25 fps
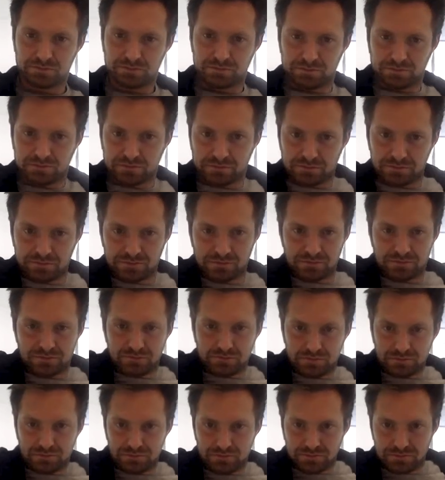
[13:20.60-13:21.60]

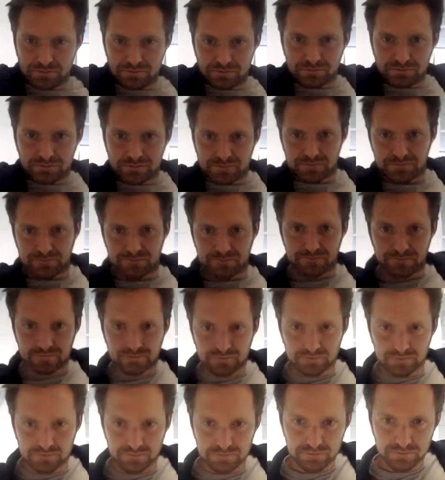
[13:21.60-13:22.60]

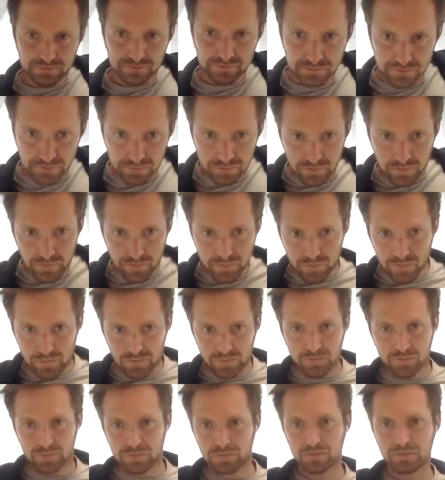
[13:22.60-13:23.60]

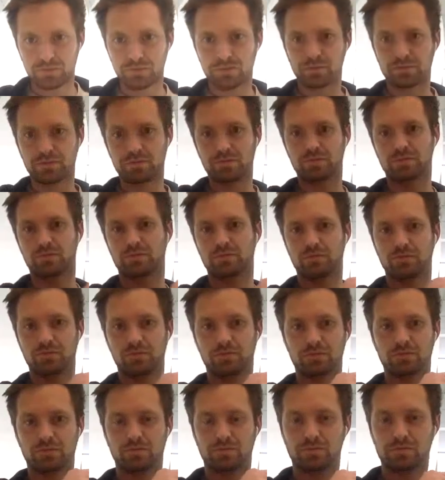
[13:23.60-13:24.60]
(not speaking)